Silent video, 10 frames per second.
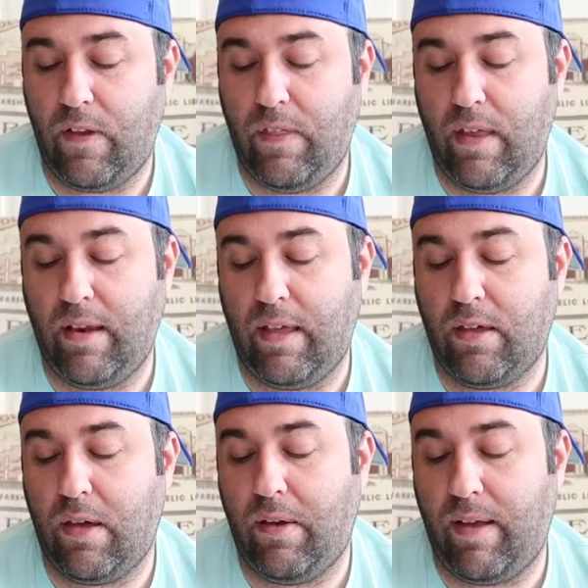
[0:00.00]
so then
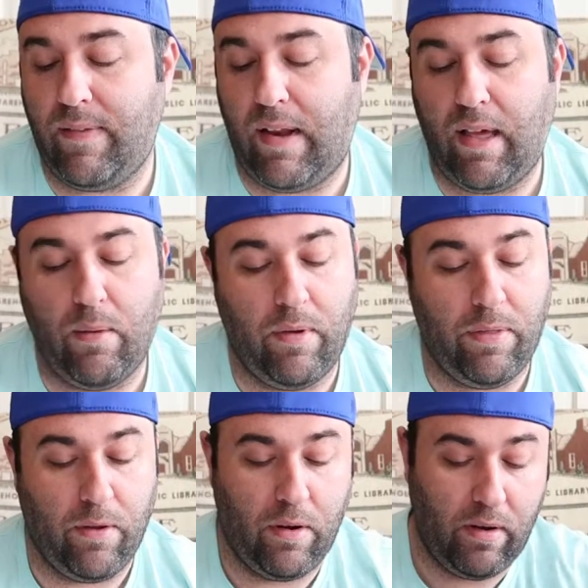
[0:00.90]
Nika has it out
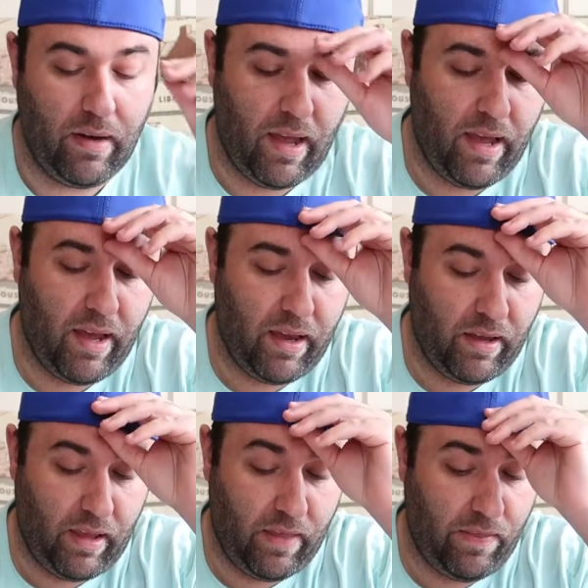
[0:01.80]
with her dad,
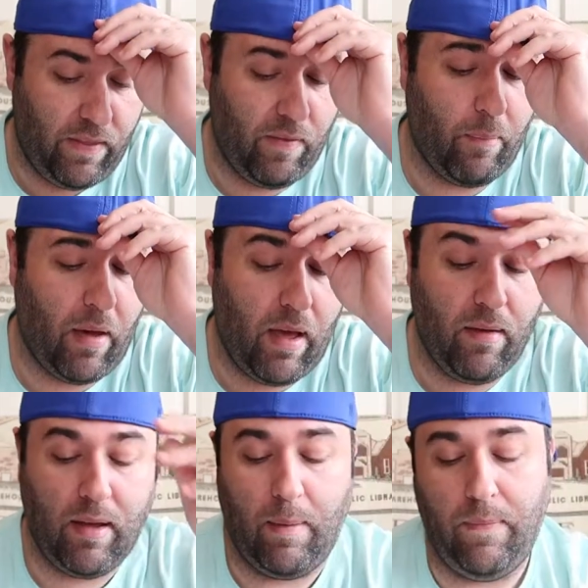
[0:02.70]
and then the
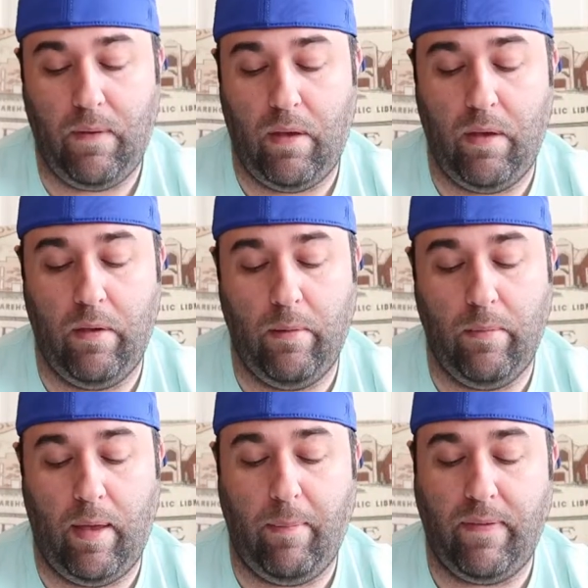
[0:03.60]
mom comes
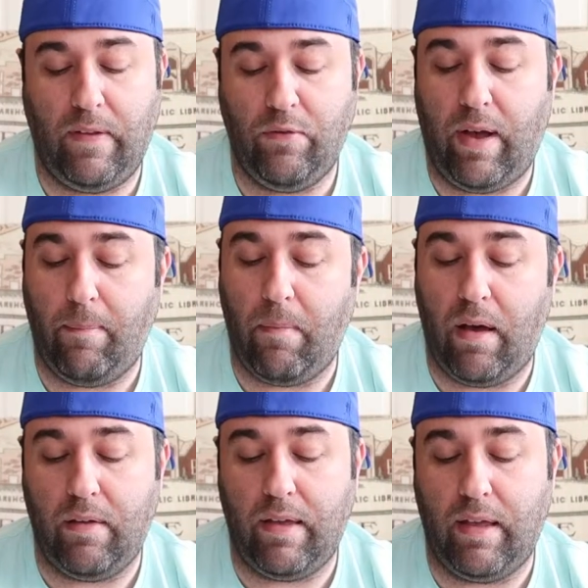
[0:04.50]
home and basically trapped
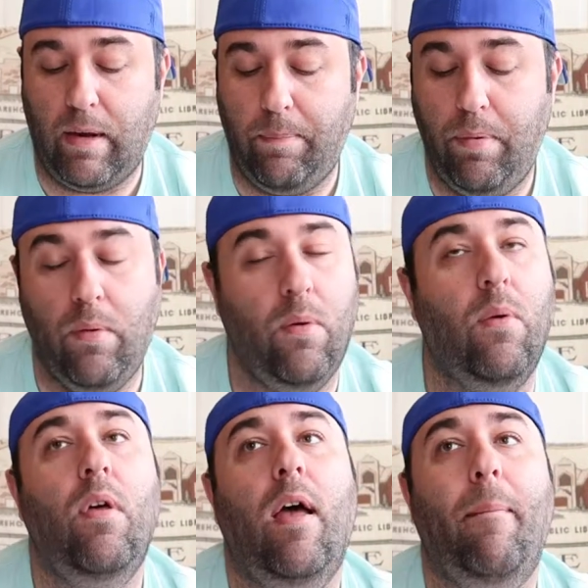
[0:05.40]
Molly in the
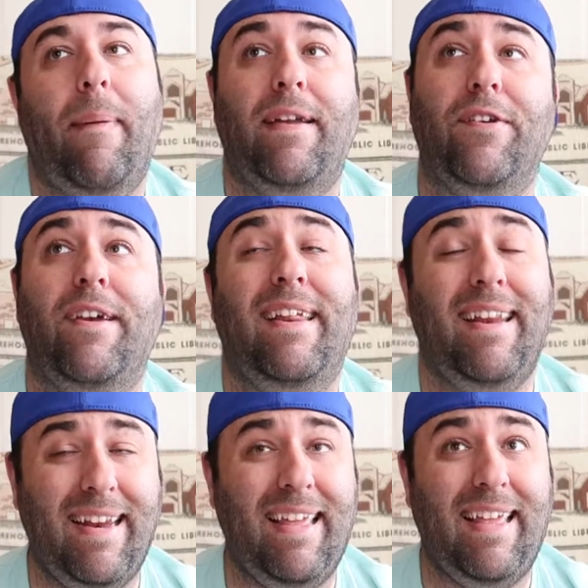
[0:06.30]
pool by turning
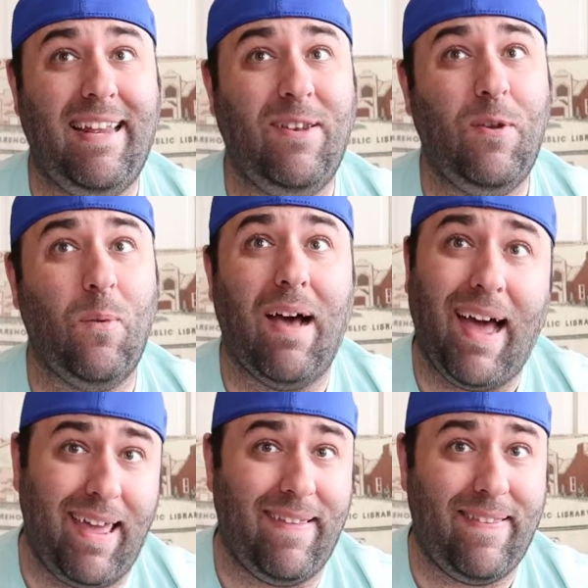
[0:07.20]
it into
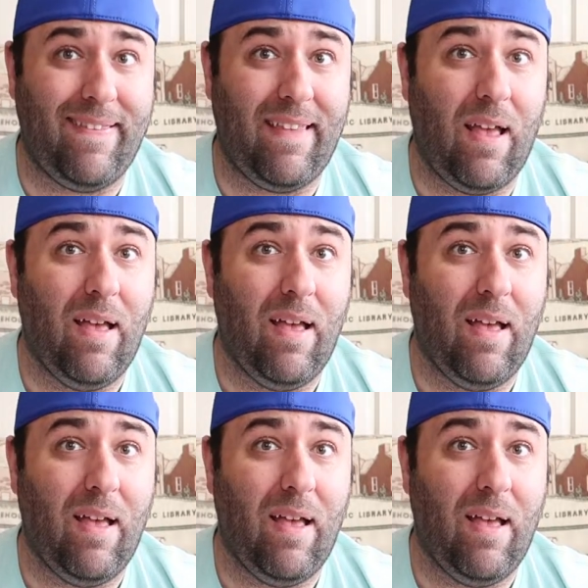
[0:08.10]
ice.